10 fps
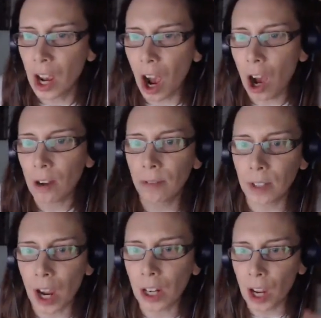of
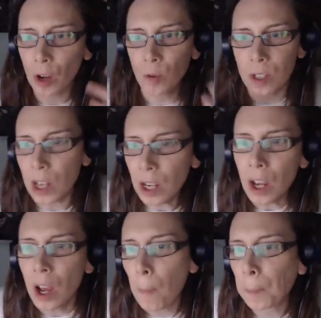Carcosa
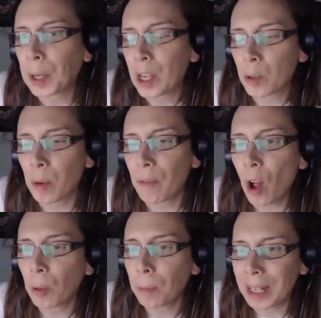because we've
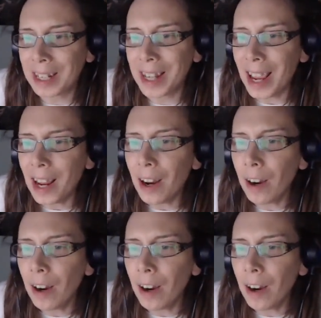all been there?